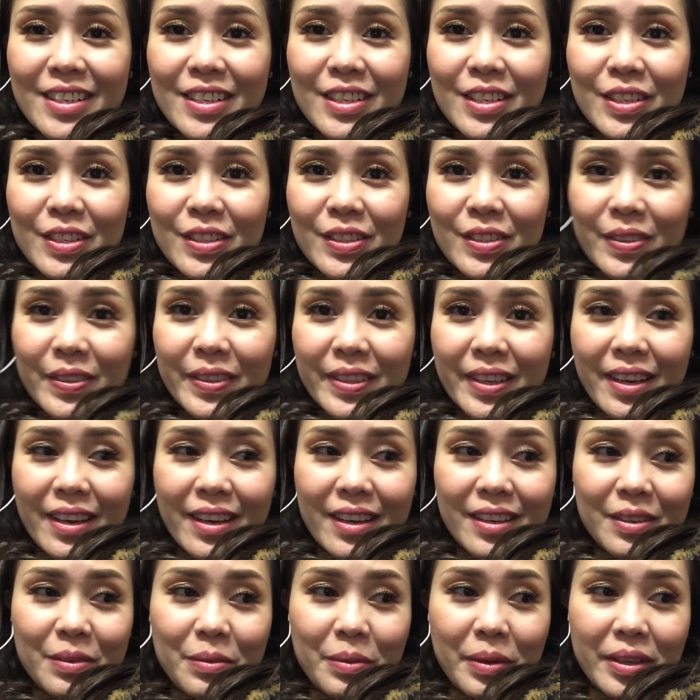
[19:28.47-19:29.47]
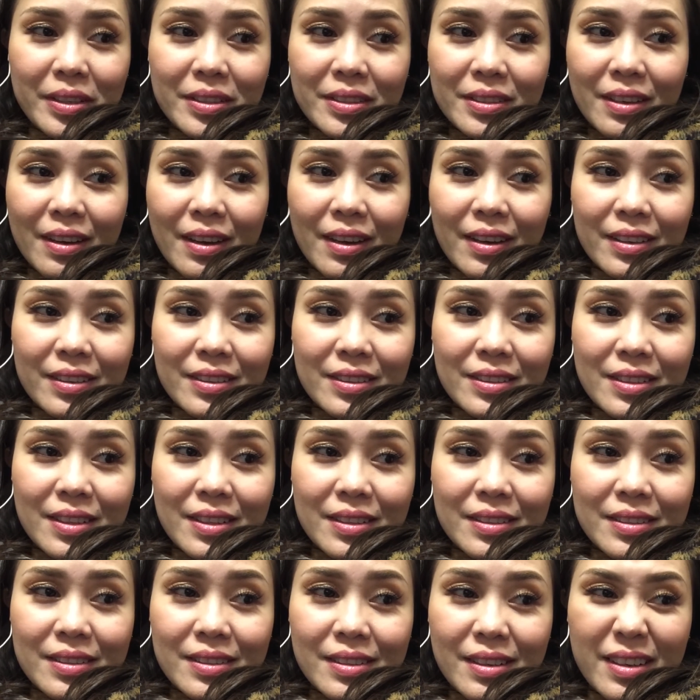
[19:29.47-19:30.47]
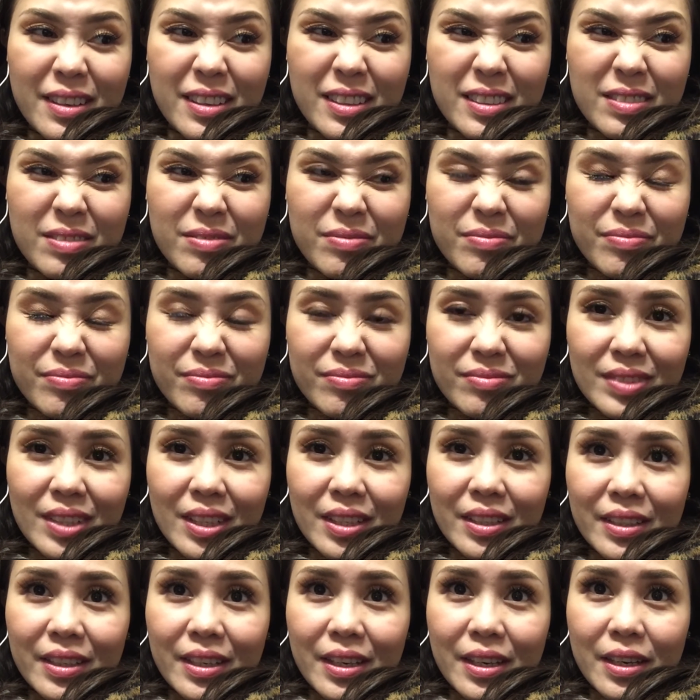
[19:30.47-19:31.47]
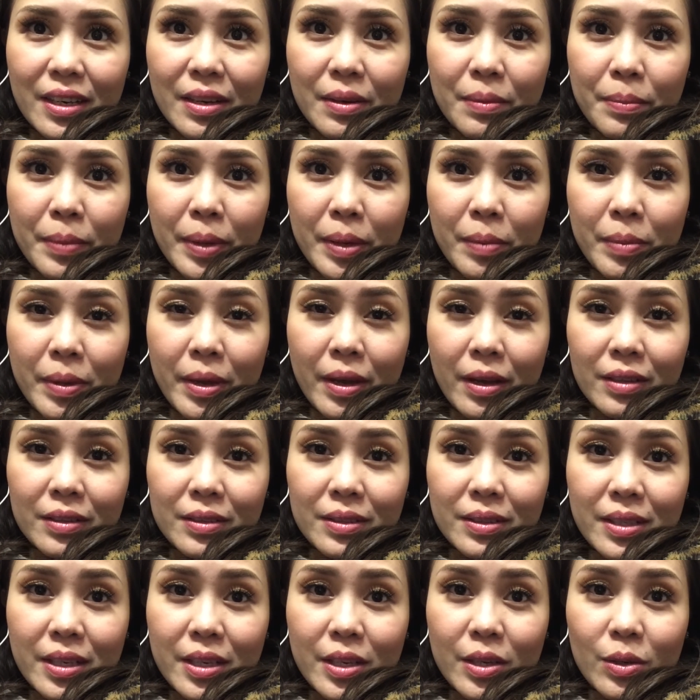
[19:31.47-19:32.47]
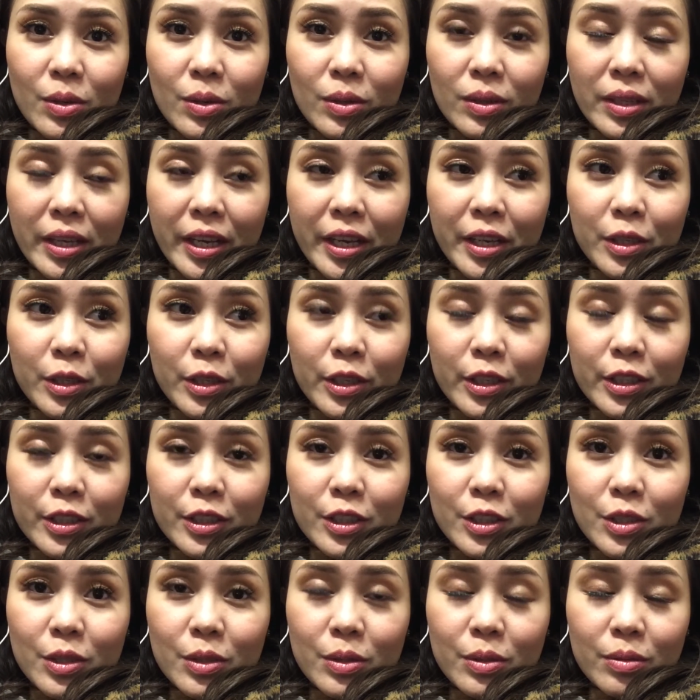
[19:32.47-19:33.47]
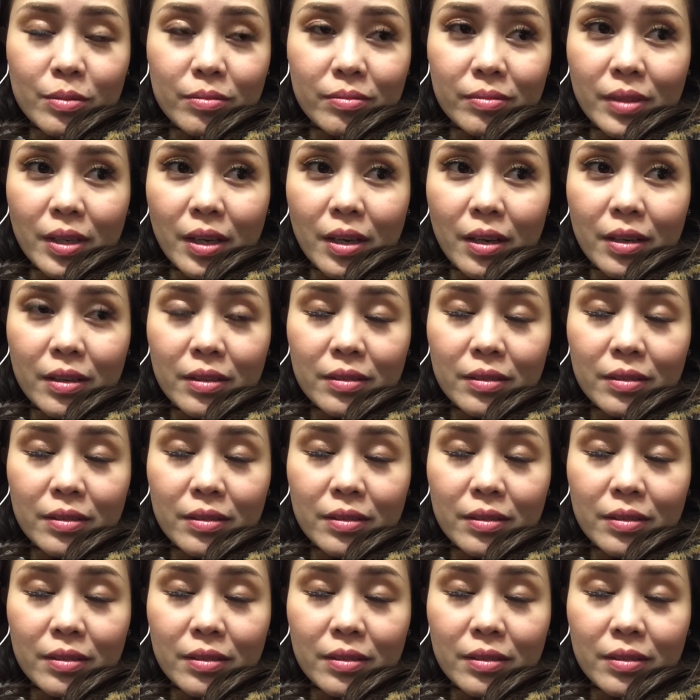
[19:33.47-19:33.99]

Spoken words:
So yeah, anyways guys, that's it. Yeah, maybe I'll see you later tonight.